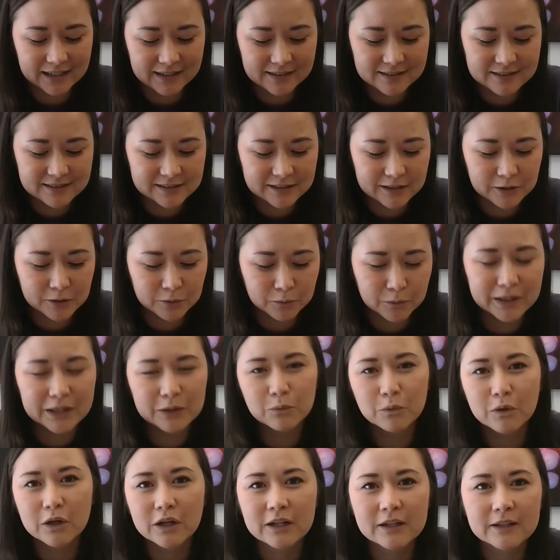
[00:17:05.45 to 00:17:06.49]
And so we
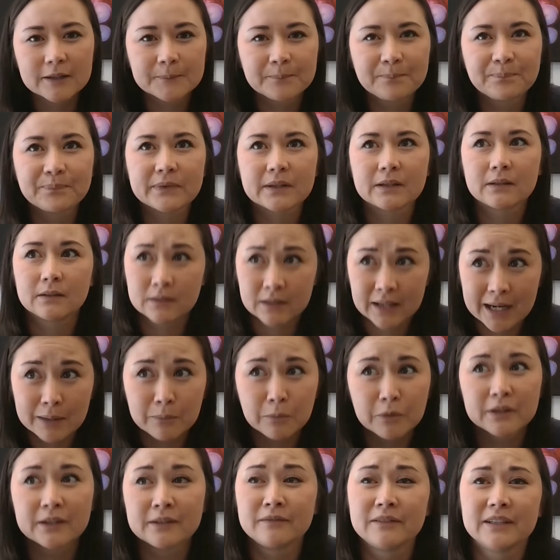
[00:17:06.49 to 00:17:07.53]
work
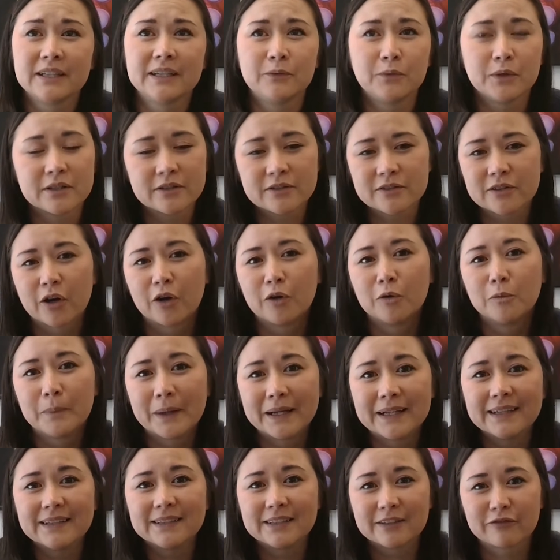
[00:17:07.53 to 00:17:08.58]
collaboratively with so
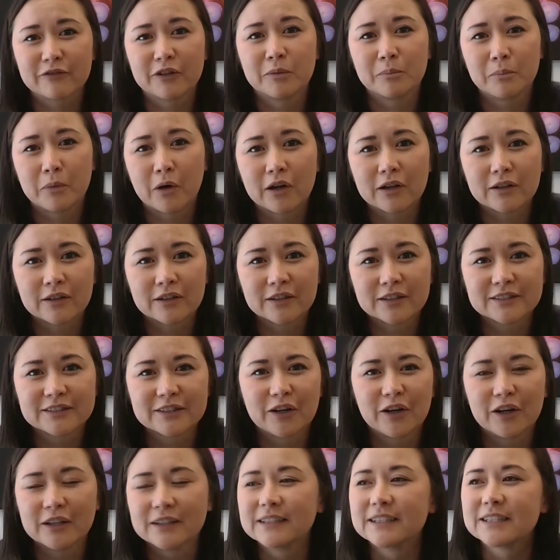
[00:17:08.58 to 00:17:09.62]
many different partners
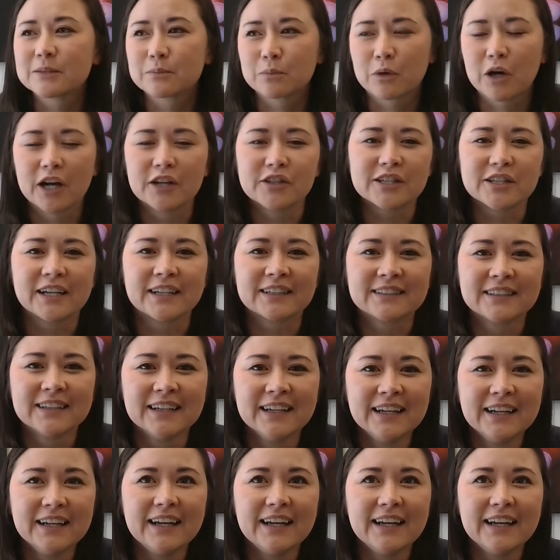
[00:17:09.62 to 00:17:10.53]
on this project.